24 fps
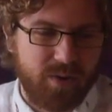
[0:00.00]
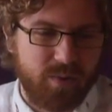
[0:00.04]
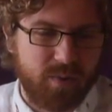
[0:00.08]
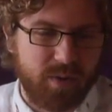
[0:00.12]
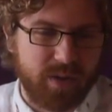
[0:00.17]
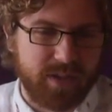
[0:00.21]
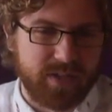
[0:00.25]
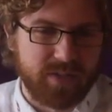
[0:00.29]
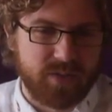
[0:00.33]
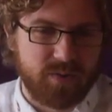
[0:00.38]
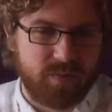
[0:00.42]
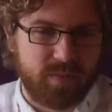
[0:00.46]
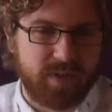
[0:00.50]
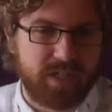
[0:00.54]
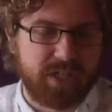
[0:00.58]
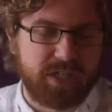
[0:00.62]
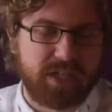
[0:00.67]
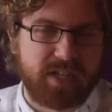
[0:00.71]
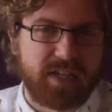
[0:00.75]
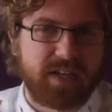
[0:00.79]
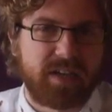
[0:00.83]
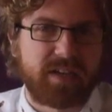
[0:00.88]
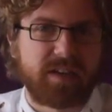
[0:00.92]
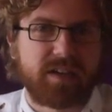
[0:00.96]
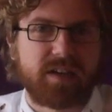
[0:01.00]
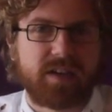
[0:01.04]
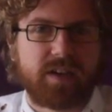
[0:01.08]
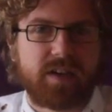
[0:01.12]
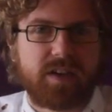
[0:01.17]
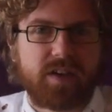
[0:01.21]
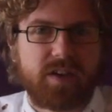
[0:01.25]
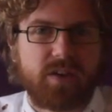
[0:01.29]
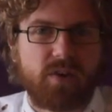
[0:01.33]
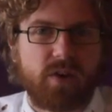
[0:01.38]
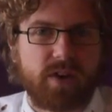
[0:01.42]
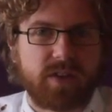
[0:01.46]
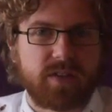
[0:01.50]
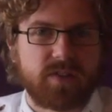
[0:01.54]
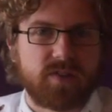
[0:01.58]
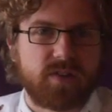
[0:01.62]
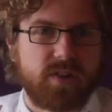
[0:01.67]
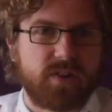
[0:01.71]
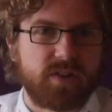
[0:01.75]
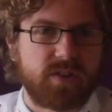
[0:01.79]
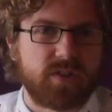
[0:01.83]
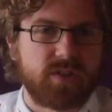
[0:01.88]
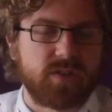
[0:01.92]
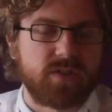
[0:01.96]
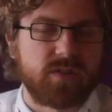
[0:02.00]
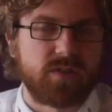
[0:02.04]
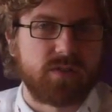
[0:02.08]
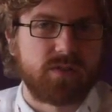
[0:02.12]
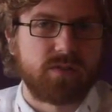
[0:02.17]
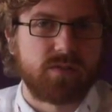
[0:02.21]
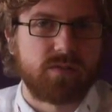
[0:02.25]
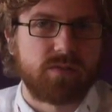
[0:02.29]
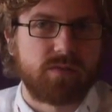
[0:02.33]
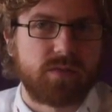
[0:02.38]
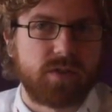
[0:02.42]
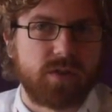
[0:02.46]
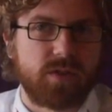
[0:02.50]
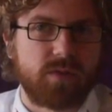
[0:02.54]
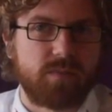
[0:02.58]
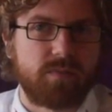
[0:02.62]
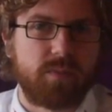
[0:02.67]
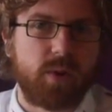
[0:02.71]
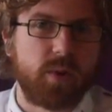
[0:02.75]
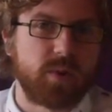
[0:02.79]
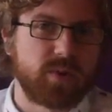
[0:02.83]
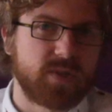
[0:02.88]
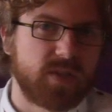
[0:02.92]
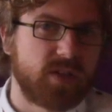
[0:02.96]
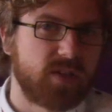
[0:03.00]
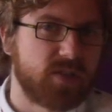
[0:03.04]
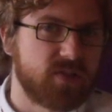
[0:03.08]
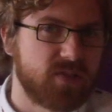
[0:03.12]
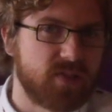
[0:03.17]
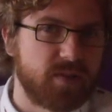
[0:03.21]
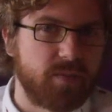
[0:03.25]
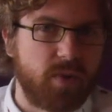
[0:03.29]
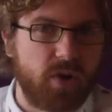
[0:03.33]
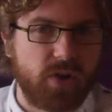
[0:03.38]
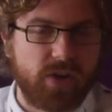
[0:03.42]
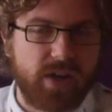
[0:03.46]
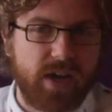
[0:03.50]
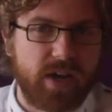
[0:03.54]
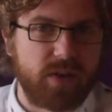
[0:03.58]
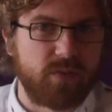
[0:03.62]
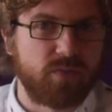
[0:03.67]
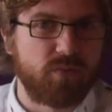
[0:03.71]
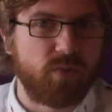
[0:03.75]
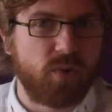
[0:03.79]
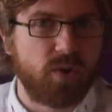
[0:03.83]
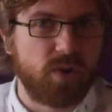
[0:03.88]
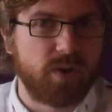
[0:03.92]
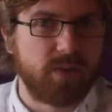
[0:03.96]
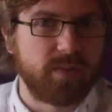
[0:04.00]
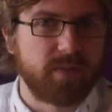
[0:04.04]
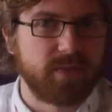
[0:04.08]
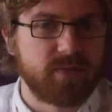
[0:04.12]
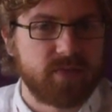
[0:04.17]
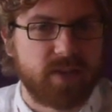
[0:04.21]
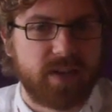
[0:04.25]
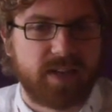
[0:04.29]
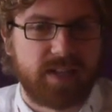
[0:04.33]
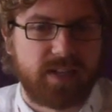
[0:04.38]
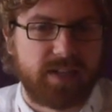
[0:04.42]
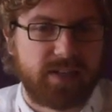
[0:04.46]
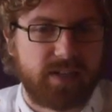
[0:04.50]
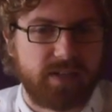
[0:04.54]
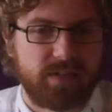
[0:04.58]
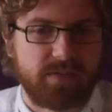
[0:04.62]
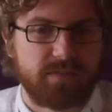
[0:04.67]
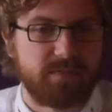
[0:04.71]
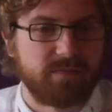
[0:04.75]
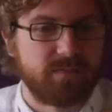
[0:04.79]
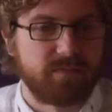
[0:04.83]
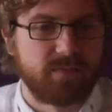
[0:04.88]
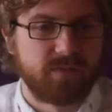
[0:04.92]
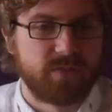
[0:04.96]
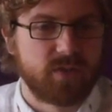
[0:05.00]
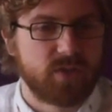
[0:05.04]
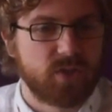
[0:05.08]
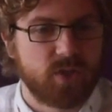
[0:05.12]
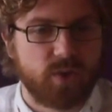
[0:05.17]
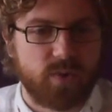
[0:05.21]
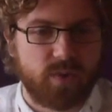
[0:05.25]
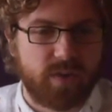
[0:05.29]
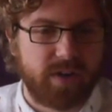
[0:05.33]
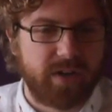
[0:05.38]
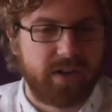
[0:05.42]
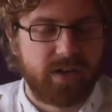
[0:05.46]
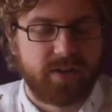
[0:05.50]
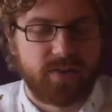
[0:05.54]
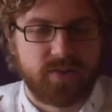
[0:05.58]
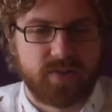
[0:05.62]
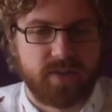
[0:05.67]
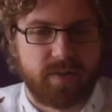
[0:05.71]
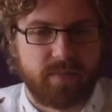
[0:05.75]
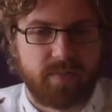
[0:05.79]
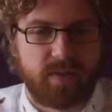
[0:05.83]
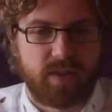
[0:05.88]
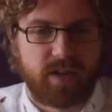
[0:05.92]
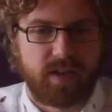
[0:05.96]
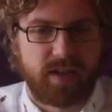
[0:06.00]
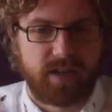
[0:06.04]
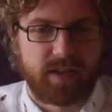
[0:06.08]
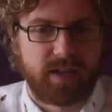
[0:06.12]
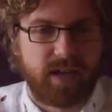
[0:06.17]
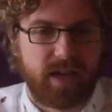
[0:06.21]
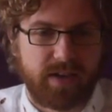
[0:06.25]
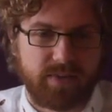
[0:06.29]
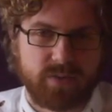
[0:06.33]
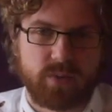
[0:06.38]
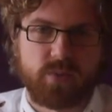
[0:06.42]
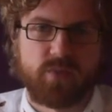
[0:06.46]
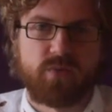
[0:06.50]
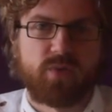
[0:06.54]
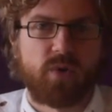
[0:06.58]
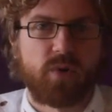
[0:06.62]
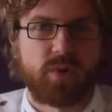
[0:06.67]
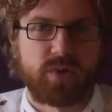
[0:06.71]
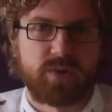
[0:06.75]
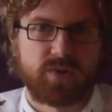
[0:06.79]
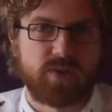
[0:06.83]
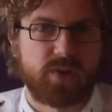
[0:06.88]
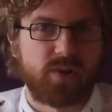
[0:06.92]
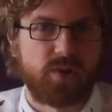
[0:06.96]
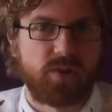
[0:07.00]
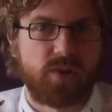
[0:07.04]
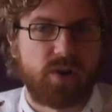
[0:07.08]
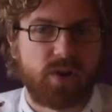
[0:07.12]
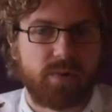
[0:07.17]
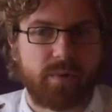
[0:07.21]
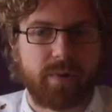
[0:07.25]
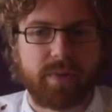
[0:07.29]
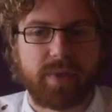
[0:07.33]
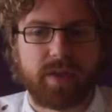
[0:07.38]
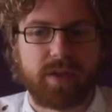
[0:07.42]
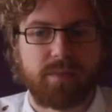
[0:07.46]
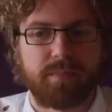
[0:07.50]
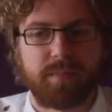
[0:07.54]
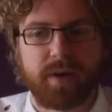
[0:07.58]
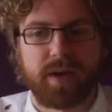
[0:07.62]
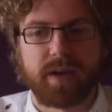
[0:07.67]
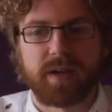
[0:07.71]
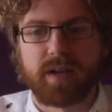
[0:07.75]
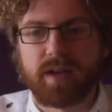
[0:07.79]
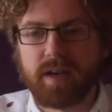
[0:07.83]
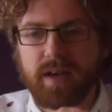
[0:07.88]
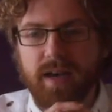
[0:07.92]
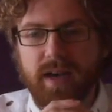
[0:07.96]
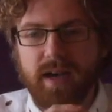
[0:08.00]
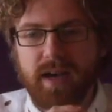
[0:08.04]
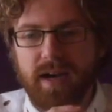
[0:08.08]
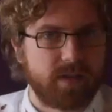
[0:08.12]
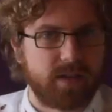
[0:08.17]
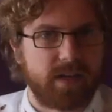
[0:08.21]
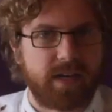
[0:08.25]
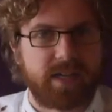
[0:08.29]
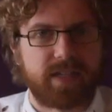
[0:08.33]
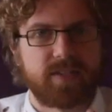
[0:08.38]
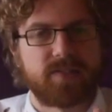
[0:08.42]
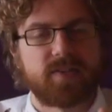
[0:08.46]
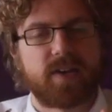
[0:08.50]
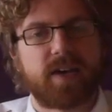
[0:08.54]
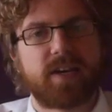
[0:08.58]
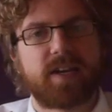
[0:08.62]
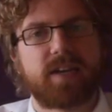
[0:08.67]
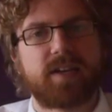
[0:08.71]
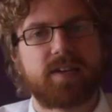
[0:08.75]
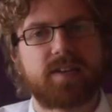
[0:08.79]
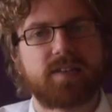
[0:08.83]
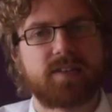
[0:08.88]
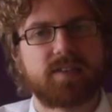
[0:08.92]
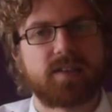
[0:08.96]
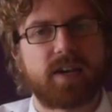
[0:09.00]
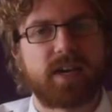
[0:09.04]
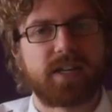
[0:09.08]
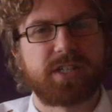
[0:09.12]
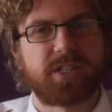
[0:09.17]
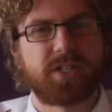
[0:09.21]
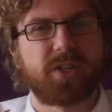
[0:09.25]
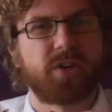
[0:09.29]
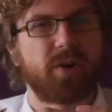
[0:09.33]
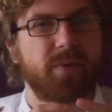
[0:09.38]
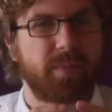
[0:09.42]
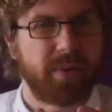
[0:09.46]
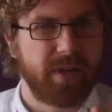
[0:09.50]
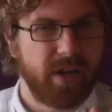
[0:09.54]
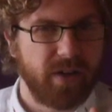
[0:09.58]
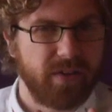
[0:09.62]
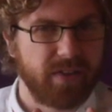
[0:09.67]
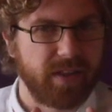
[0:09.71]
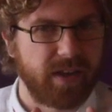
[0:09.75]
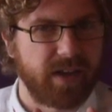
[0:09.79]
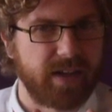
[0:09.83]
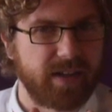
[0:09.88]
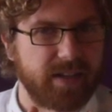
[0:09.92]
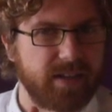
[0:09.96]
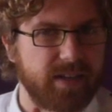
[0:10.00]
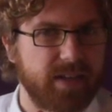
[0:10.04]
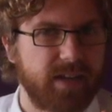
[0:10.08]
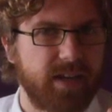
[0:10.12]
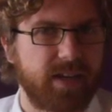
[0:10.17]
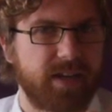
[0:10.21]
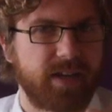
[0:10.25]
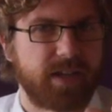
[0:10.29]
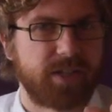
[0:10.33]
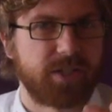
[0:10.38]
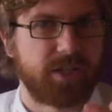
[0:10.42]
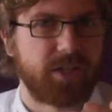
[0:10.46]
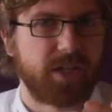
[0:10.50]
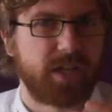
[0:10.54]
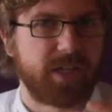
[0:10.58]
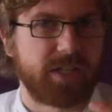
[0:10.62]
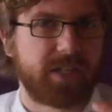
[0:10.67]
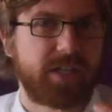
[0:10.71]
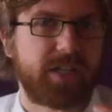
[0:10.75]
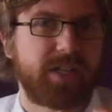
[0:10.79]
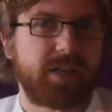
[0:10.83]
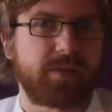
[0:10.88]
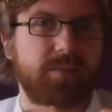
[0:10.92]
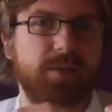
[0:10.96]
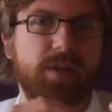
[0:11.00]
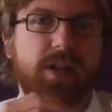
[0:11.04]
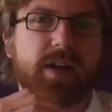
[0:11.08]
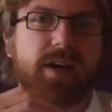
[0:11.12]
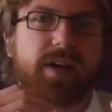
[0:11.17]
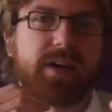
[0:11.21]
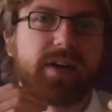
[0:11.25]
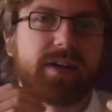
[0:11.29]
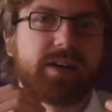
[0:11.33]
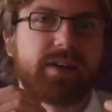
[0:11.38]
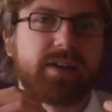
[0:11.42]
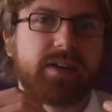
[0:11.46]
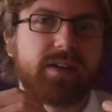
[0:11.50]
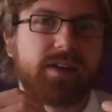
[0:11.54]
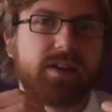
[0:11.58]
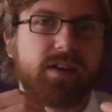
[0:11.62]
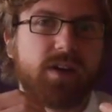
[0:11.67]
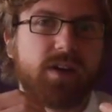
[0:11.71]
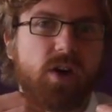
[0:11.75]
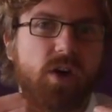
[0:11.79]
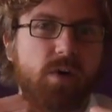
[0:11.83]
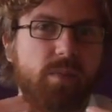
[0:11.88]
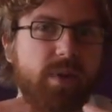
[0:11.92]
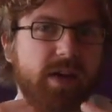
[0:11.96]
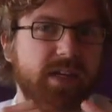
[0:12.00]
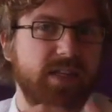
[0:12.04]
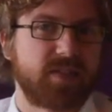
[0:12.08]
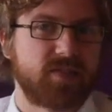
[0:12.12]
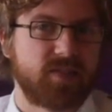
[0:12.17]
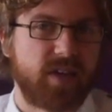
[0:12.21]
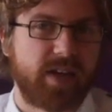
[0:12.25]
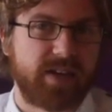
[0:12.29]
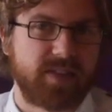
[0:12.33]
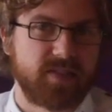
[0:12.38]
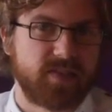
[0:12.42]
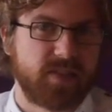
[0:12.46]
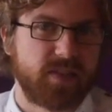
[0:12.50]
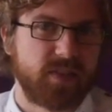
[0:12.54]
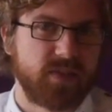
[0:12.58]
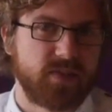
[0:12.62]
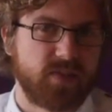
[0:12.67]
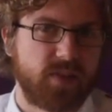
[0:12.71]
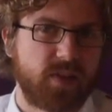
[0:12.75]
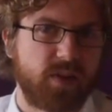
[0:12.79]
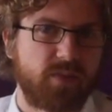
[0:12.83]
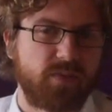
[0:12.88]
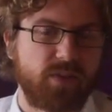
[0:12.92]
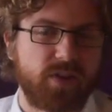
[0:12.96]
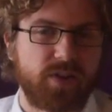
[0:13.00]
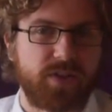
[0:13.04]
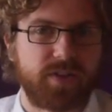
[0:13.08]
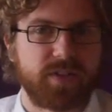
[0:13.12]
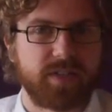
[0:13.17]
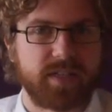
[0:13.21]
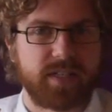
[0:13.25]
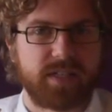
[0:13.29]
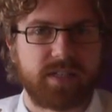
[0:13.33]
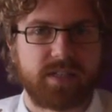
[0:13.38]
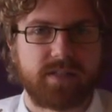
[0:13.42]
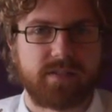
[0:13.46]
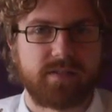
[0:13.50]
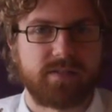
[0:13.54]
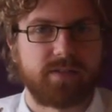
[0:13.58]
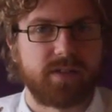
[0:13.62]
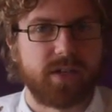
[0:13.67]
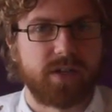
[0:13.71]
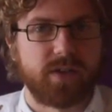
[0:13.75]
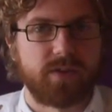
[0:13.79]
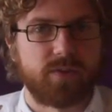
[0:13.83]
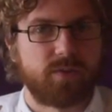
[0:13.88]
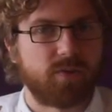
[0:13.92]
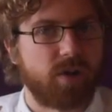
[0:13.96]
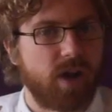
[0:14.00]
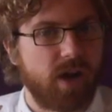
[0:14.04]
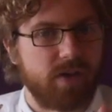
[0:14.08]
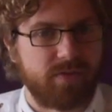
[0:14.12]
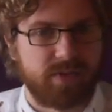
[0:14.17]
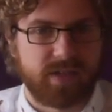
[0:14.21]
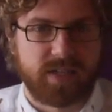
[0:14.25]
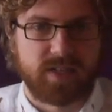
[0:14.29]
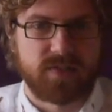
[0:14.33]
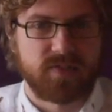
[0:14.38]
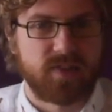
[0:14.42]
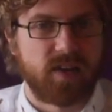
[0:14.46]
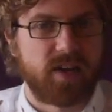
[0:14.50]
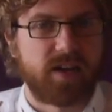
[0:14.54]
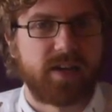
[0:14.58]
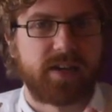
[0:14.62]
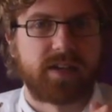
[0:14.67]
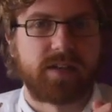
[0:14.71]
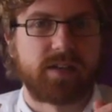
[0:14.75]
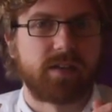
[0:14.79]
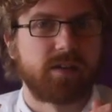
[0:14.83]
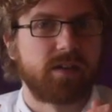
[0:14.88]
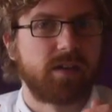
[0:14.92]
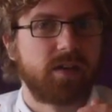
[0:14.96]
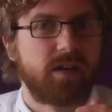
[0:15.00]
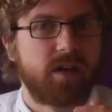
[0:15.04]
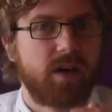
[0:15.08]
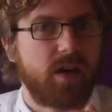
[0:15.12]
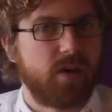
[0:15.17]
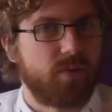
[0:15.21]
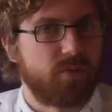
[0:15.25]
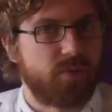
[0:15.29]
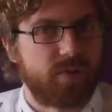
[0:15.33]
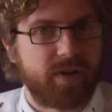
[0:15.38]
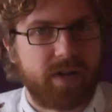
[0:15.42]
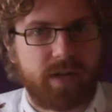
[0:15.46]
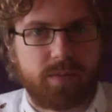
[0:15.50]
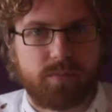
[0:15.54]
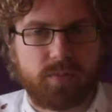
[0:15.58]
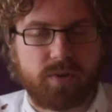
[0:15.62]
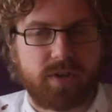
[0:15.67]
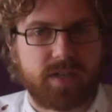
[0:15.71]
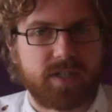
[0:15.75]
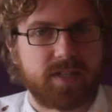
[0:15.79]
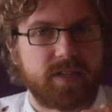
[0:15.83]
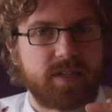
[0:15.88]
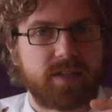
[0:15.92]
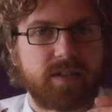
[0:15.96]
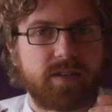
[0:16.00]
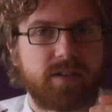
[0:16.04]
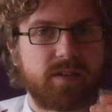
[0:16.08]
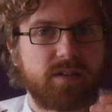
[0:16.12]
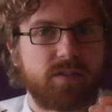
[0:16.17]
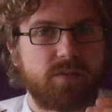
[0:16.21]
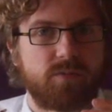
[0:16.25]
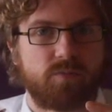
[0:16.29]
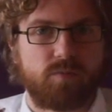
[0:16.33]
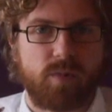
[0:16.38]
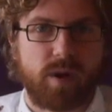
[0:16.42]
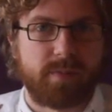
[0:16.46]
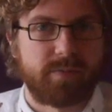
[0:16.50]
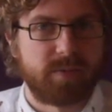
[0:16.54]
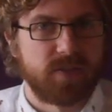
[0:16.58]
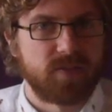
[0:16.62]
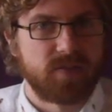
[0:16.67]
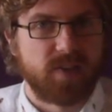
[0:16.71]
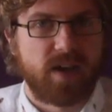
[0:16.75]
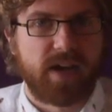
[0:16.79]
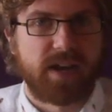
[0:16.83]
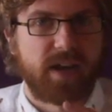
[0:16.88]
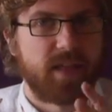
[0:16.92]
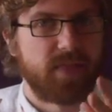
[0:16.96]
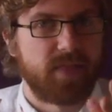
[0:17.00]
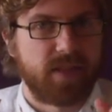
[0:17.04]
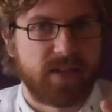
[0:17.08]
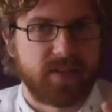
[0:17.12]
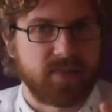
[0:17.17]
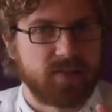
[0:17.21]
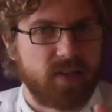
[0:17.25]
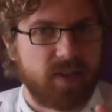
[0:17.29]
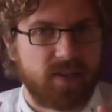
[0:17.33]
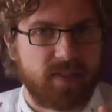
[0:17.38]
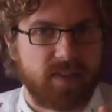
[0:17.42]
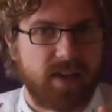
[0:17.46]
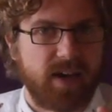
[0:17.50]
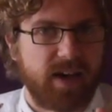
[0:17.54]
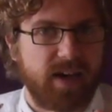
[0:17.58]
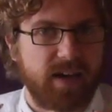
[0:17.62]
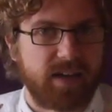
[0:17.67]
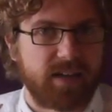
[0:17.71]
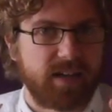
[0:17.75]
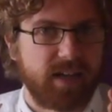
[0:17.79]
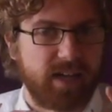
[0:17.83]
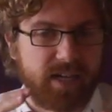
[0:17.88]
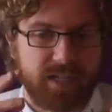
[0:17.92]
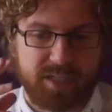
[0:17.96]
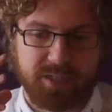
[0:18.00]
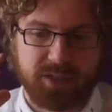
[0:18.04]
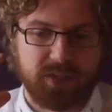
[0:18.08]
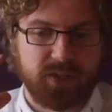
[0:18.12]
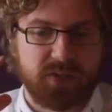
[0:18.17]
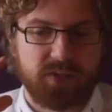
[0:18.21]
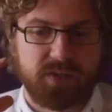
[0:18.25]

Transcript: was originally I'd start to post in some online forums, like a little story or something, and have some photos to go along with it. But I decided I should go beyond that, and I should actually apply all my design skills that I've learned in graphic design, 3D printing, web design, and things like that, and